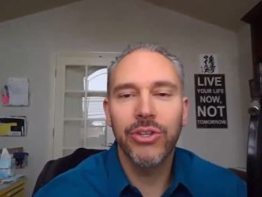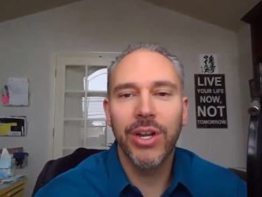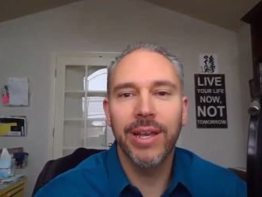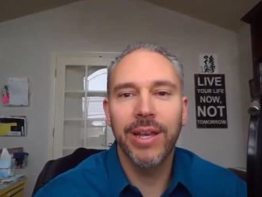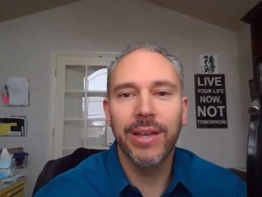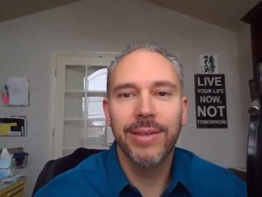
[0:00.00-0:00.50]
trying
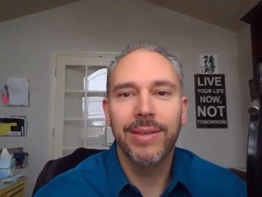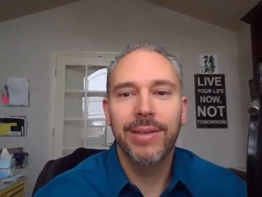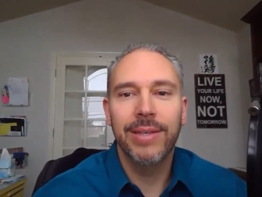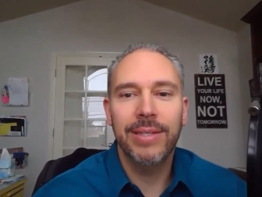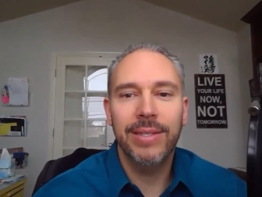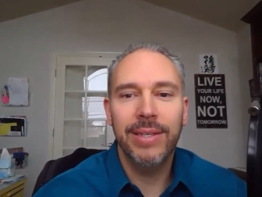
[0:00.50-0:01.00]
to
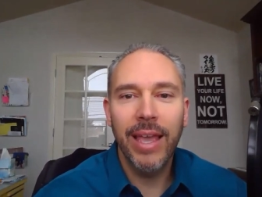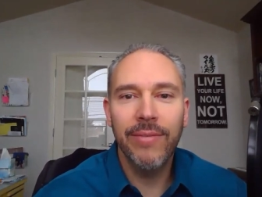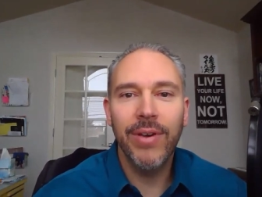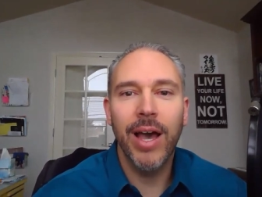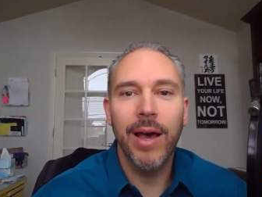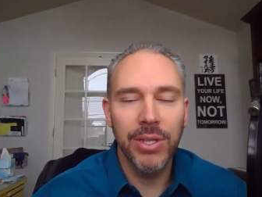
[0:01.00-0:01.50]

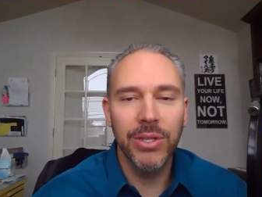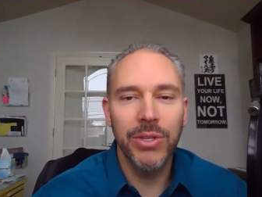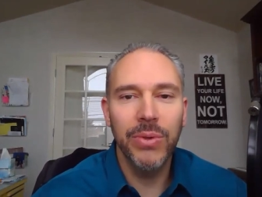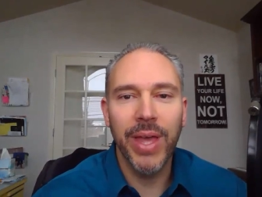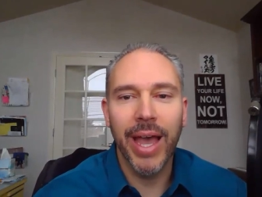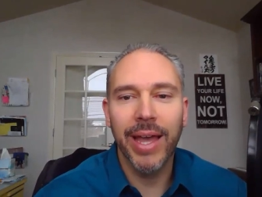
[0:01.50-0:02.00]
save up to
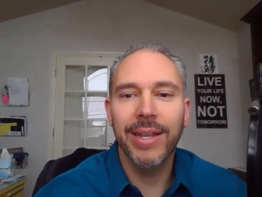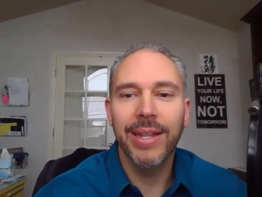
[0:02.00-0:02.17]
do that?"